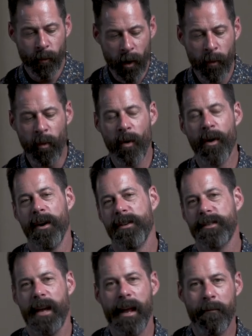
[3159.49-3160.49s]

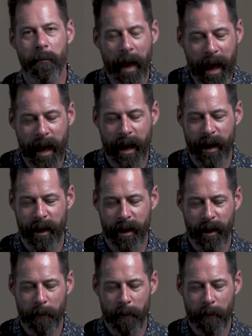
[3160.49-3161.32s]
rewards and pay